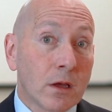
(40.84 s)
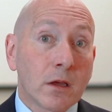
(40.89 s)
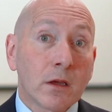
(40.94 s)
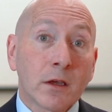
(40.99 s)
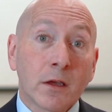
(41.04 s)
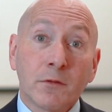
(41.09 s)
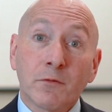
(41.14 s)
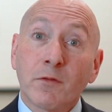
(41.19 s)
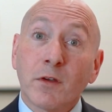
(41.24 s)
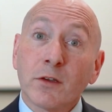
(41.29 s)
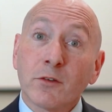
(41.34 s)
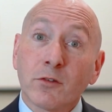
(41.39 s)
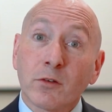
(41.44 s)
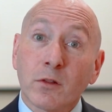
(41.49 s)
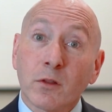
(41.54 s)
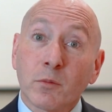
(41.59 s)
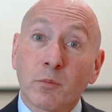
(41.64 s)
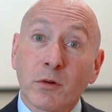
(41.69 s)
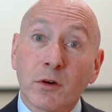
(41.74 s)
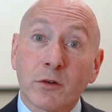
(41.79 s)

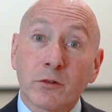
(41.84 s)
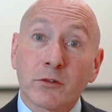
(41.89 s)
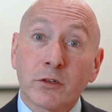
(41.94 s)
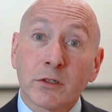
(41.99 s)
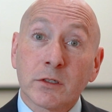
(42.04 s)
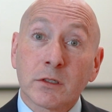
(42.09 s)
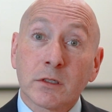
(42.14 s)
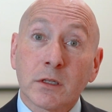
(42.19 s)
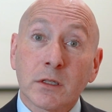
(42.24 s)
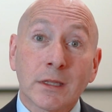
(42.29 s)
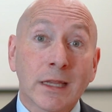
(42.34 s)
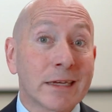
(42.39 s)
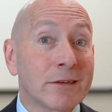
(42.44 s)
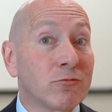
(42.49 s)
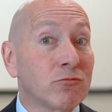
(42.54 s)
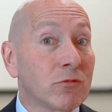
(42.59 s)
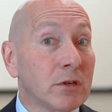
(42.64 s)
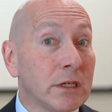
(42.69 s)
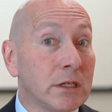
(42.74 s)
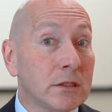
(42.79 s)
conventional approaches like
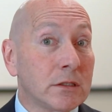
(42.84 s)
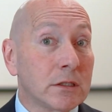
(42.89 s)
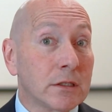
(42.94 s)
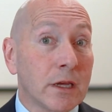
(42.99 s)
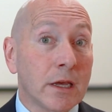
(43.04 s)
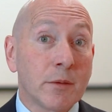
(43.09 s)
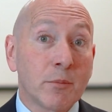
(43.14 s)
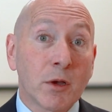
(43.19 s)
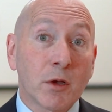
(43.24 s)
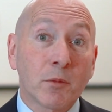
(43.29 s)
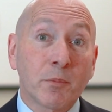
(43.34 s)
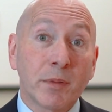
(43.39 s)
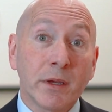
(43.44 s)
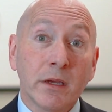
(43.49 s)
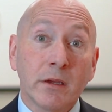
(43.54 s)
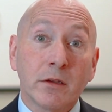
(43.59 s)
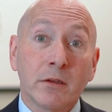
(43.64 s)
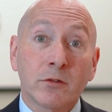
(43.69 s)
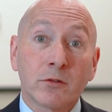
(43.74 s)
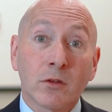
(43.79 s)
REITs,
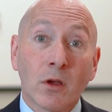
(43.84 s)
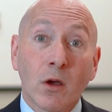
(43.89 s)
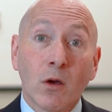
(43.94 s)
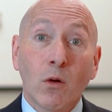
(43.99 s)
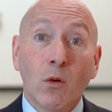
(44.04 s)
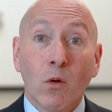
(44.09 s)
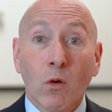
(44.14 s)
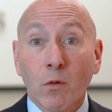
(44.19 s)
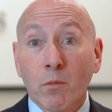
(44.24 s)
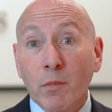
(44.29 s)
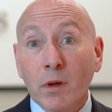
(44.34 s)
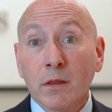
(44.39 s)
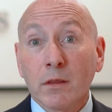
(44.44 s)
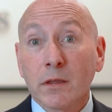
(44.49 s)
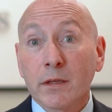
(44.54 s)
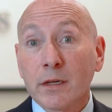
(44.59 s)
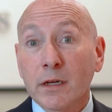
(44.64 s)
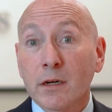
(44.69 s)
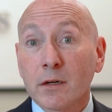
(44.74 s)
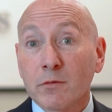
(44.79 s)
MLPs, or
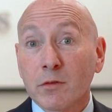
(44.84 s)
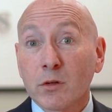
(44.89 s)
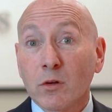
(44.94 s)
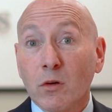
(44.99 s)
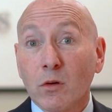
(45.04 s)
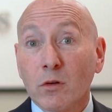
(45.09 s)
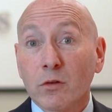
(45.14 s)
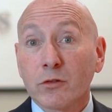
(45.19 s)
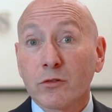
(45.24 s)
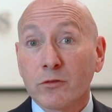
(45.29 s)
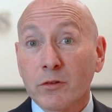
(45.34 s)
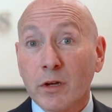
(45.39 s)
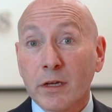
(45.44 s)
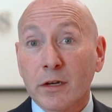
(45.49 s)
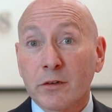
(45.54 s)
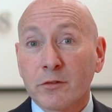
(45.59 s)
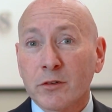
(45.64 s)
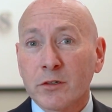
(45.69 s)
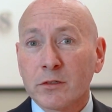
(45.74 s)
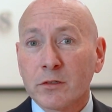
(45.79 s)
monthly covered call
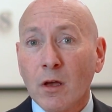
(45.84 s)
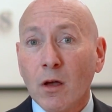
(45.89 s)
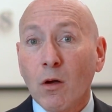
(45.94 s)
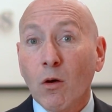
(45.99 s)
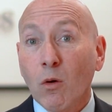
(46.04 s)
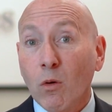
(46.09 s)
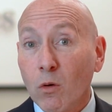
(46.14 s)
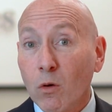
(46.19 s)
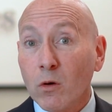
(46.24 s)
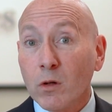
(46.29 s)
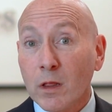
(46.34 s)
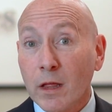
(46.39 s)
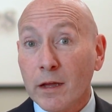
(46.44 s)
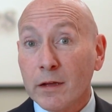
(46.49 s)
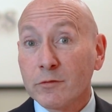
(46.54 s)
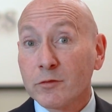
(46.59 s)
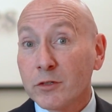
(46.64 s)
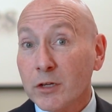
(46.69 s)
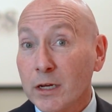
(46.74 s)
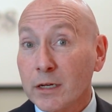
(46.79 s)
strategies all
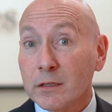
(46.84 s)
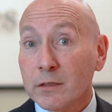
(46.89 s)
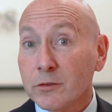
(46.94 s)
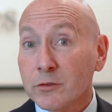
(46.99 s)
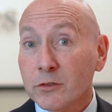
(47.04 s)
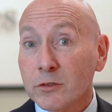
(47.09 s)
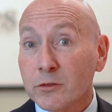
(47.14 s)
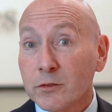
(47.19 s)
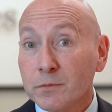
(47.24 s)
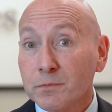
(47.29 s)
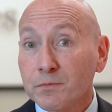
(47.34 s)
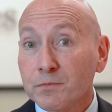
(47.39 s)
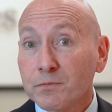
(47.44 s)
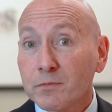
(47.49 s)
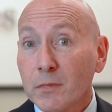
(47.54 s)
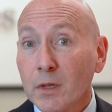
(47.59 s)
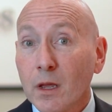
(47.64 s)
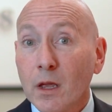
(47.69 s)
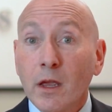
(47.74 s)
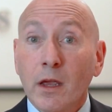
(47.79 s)
have challenges.
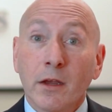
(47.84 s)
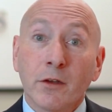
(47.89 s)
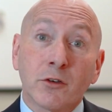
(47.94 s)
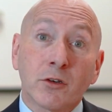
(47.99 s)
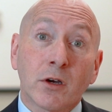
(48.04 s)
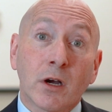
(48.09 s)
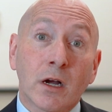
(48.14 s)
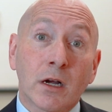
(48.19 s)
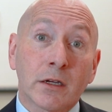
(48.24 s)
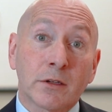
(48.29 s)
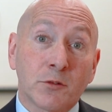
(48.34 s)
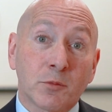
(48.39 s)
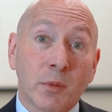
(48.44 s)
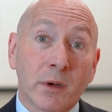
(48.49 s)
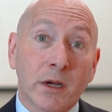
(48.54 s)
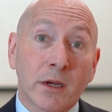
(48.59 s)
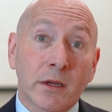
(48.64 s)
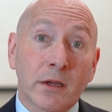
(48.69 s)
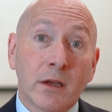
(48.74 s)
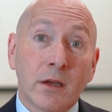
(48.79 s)
Enter
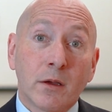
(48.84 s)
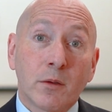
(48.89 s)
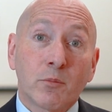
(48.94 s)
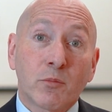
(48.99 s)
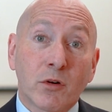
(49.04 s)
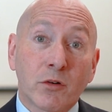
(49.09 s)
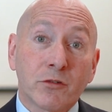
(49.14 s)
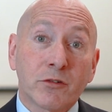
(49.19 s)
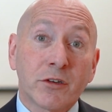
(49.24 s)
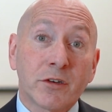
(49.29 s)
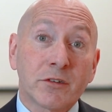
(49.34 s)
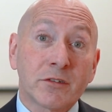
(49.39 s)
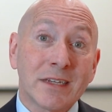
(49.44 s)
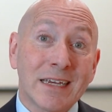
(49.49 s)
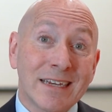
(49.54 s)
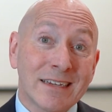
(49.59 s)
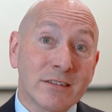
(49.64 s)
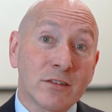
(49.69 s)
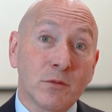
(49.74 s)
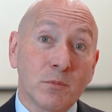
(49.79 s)
iSpy, ProShares
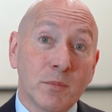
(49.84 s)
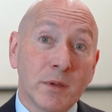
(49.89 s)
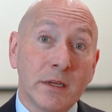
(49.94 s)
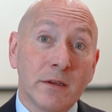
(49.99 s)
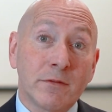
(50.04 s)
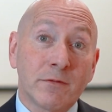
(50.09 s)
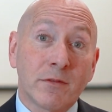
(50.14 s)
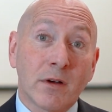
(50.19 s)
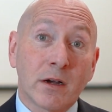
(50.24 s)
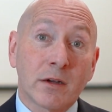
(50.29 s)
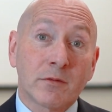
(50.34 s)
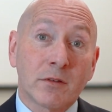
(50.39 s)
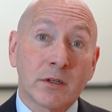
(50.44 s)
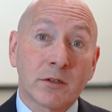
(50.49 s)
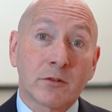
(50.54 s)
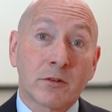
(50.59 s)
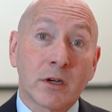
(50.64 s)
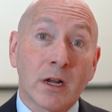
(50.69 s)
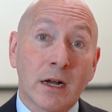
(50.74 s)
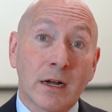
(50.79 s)
S&P
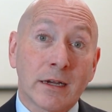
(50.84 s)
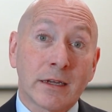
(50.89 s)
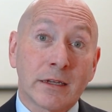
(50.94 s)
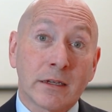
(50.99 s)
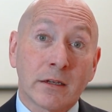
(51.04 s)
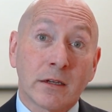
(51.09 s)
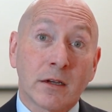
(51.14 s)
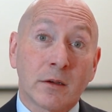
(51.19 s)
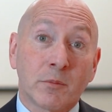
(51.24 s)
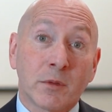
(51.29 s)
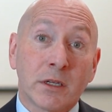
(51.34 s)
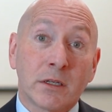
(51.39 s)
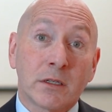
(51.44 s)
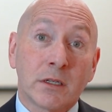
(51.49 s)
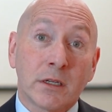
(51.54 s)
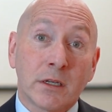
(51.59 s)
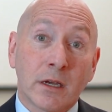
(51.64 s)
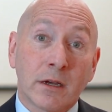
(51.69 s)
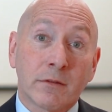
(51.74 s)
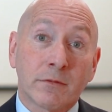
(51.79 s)
500 High Income
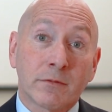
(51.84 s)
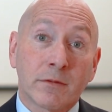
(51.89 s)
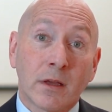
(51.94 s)
ETF.